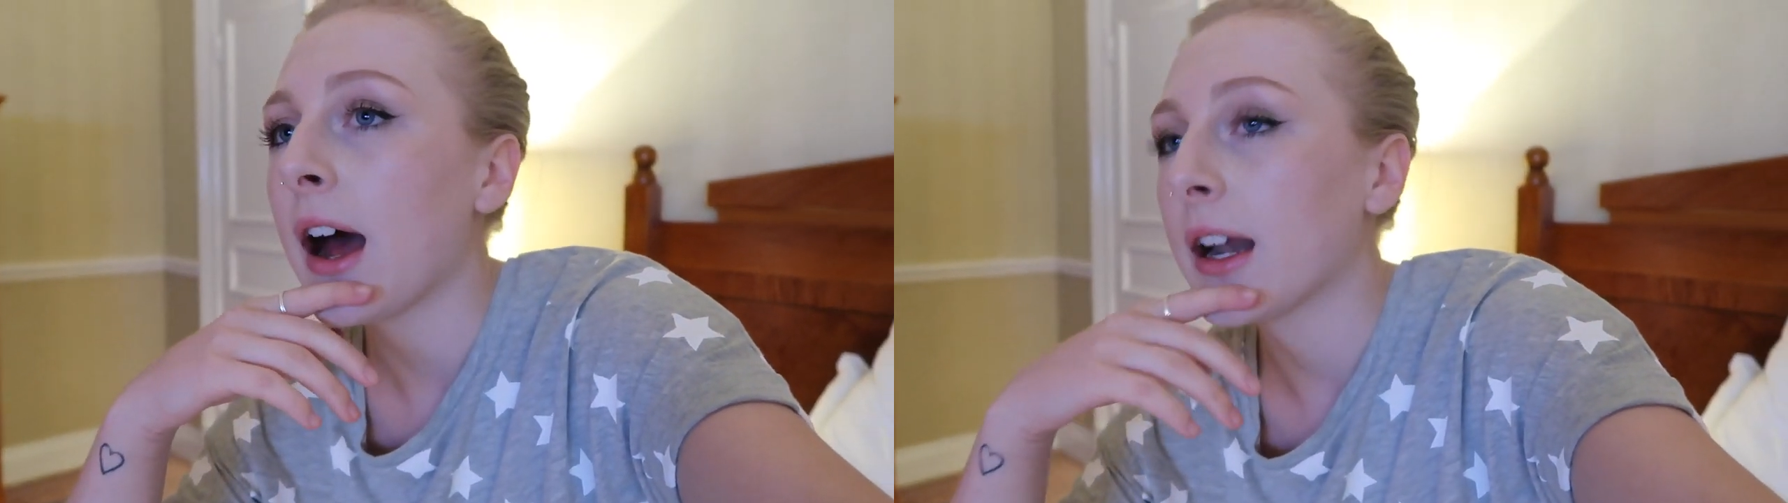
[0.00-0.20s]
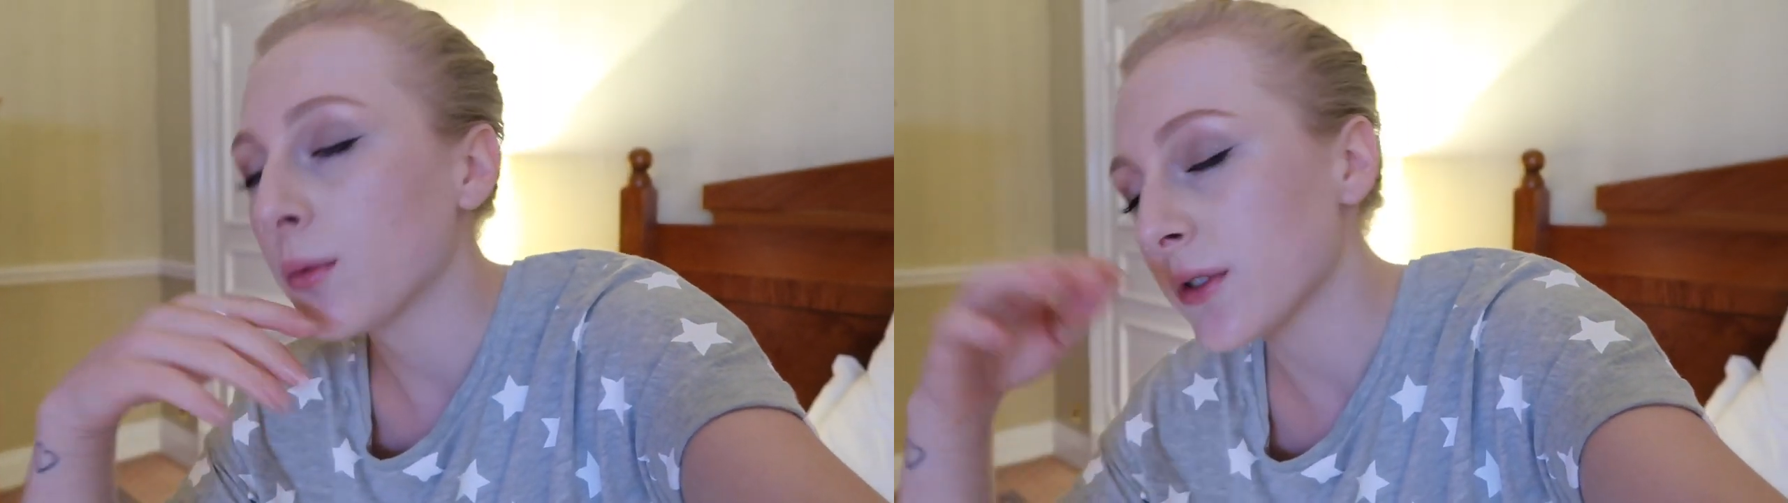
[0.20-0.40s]

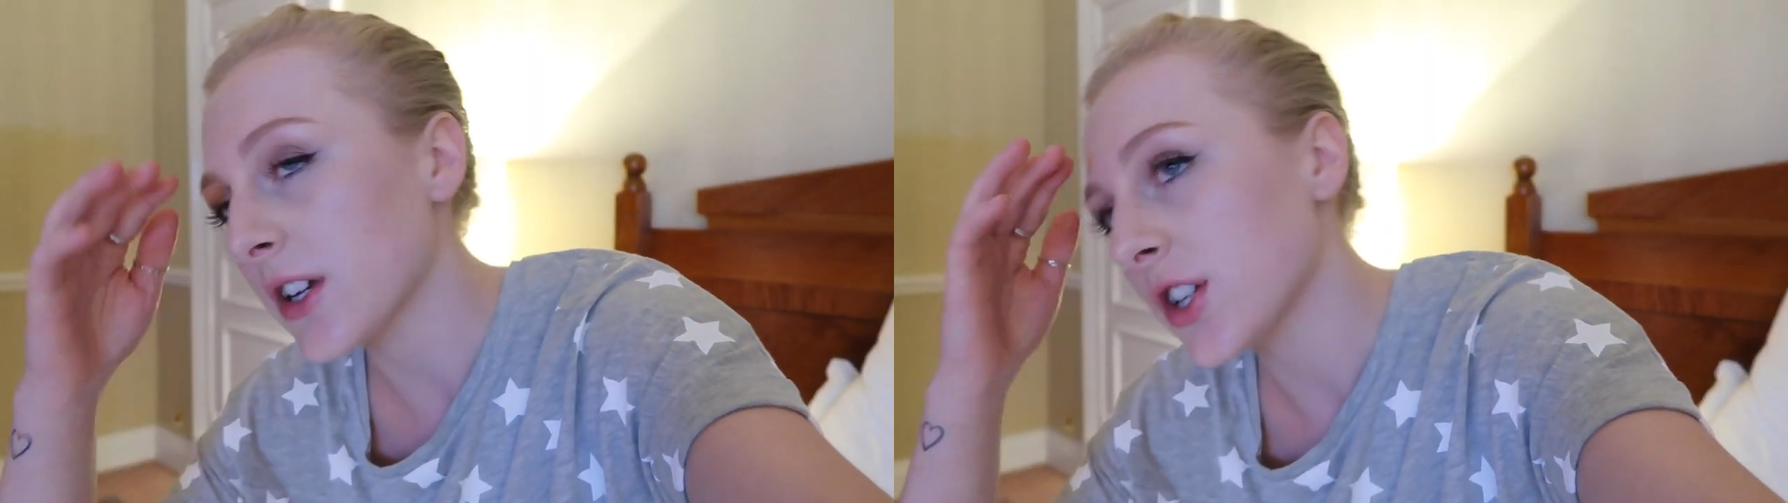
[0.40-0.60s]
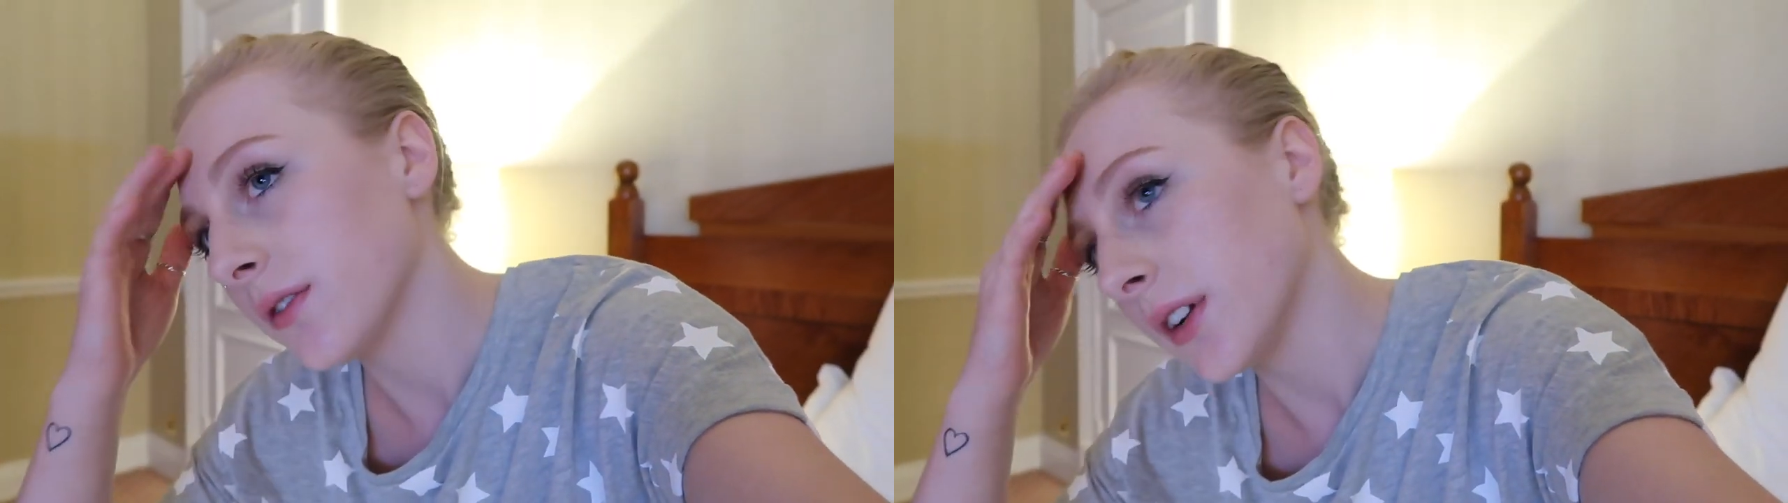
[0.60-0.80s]
And it was
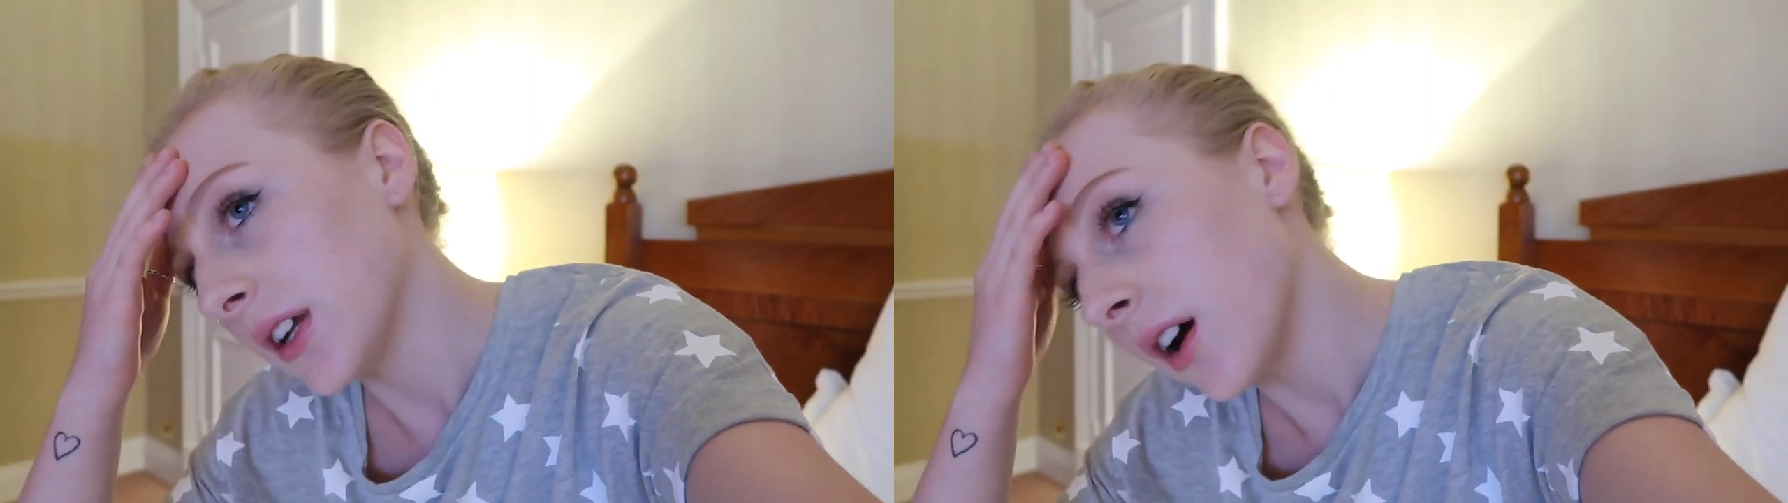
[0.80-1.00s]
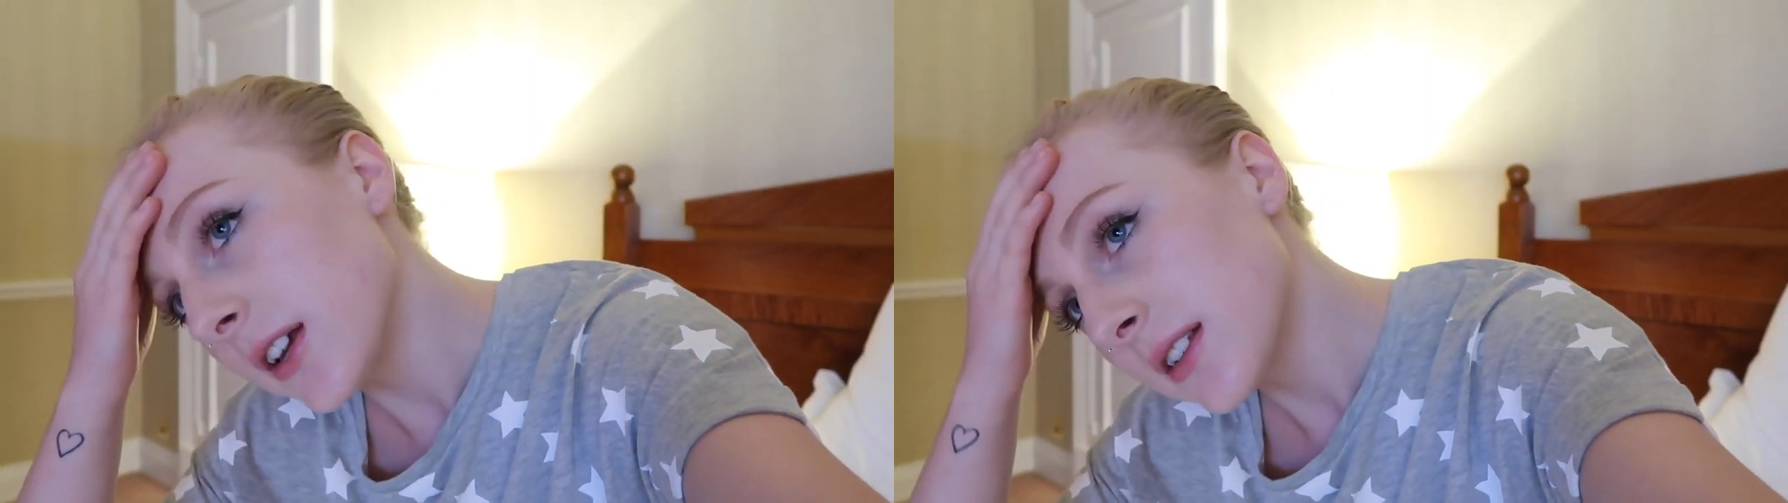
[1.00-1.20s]
actually
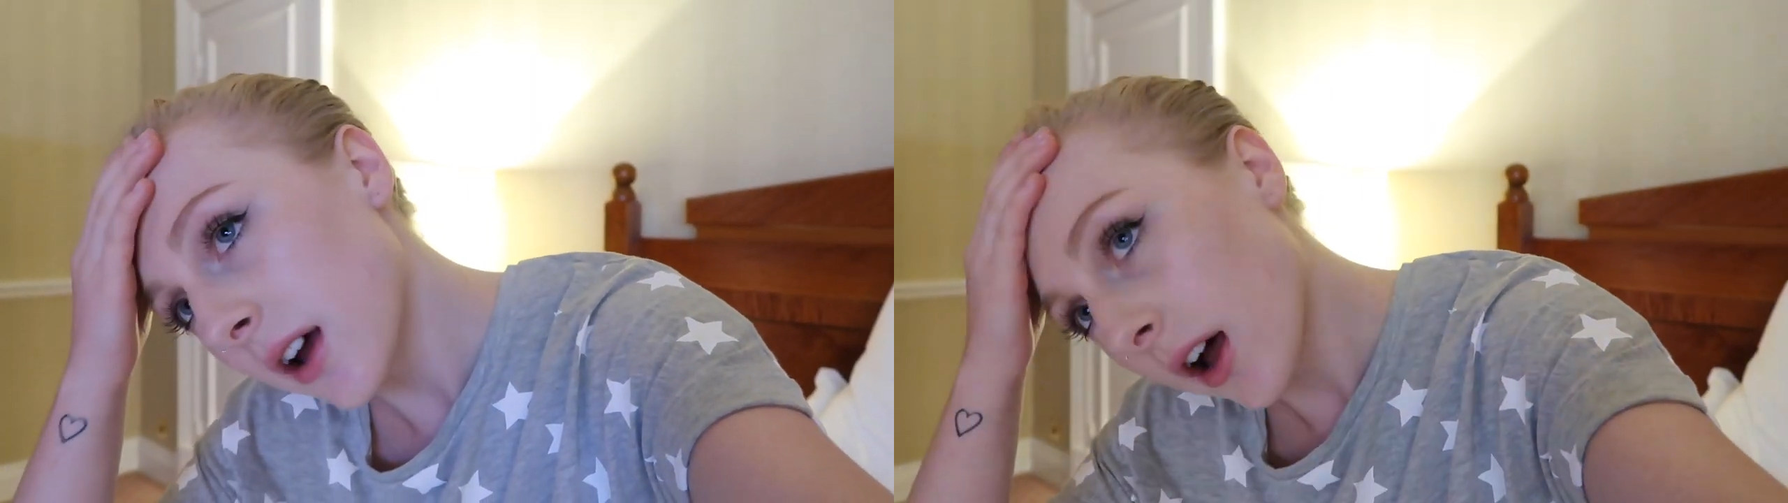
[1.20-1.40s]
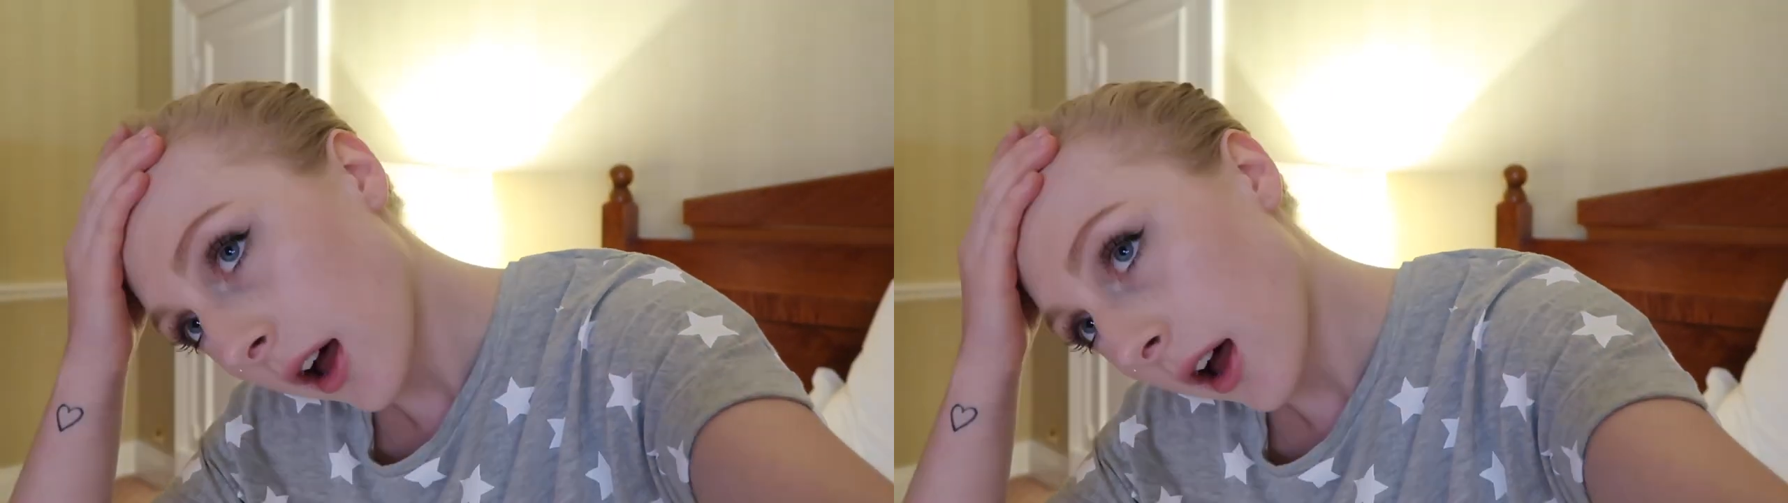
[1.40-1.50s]
really nice,